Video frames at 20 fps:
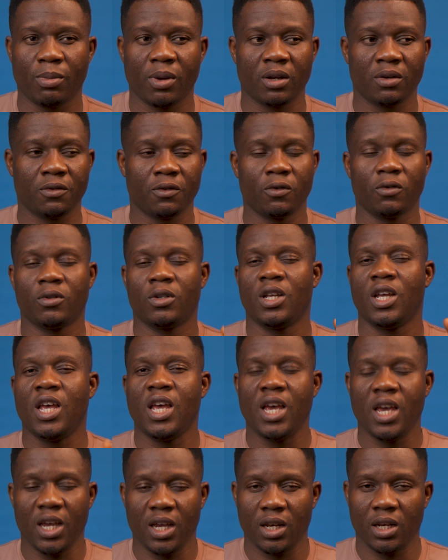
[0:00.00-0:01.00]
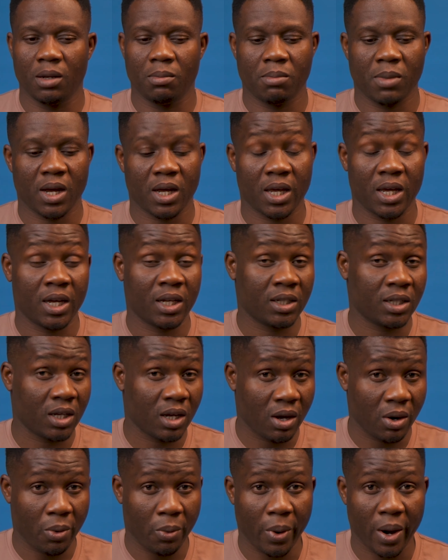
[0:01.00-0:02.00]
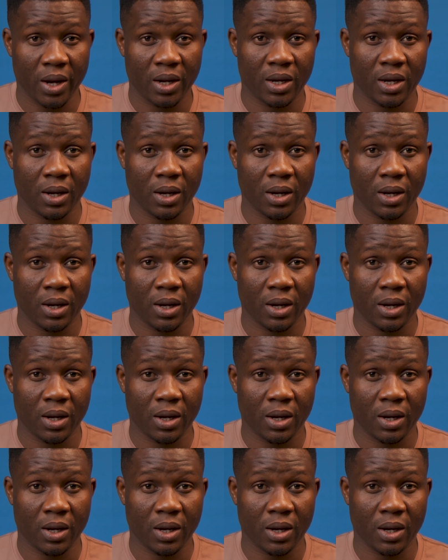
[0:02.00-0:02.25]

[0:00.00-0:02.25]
smartphone in the market right